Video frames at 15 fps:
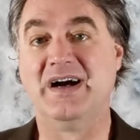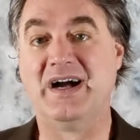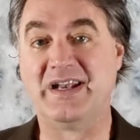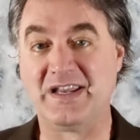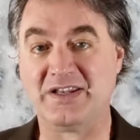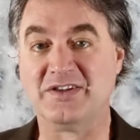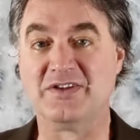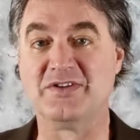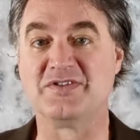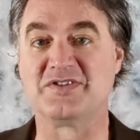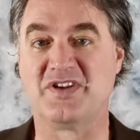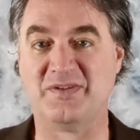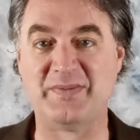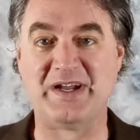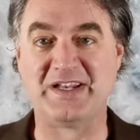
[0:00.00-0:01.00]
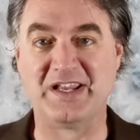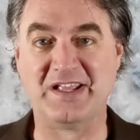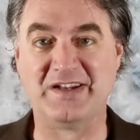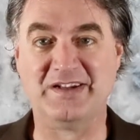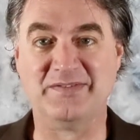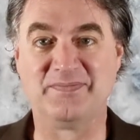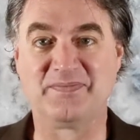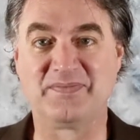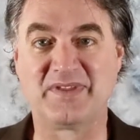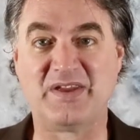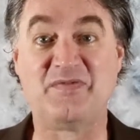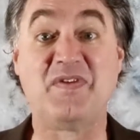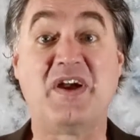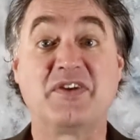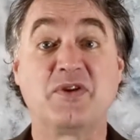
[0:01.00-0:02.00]
I didn't lose all my data.
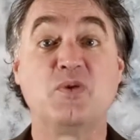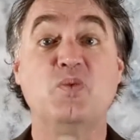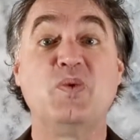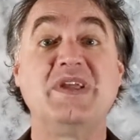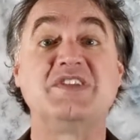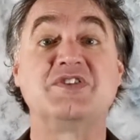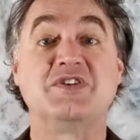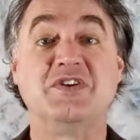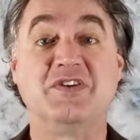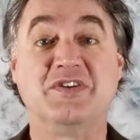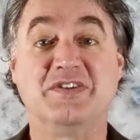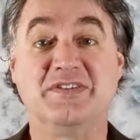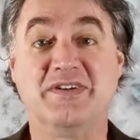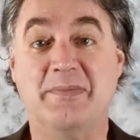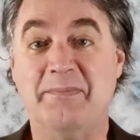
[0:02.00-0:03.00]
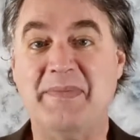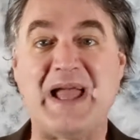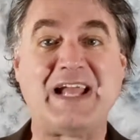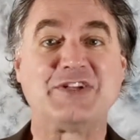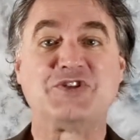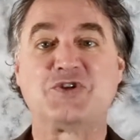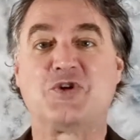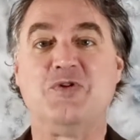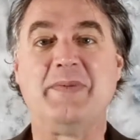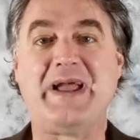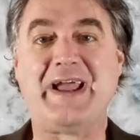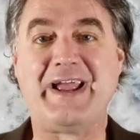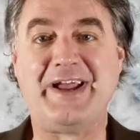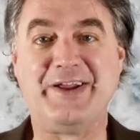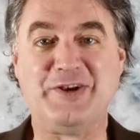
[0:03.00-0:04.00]
I found a wizard, a magical
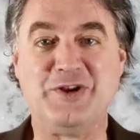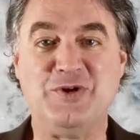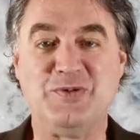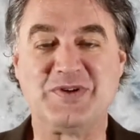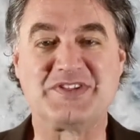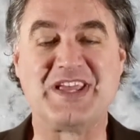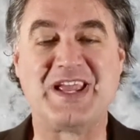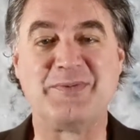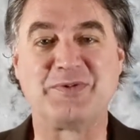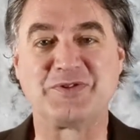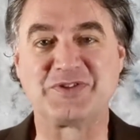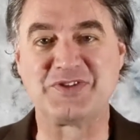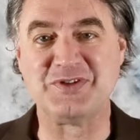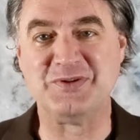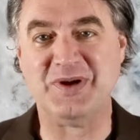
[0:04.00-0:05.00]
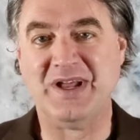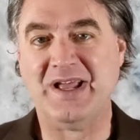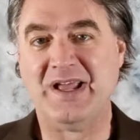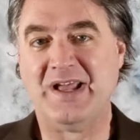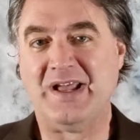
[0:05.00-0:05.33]
man who was able to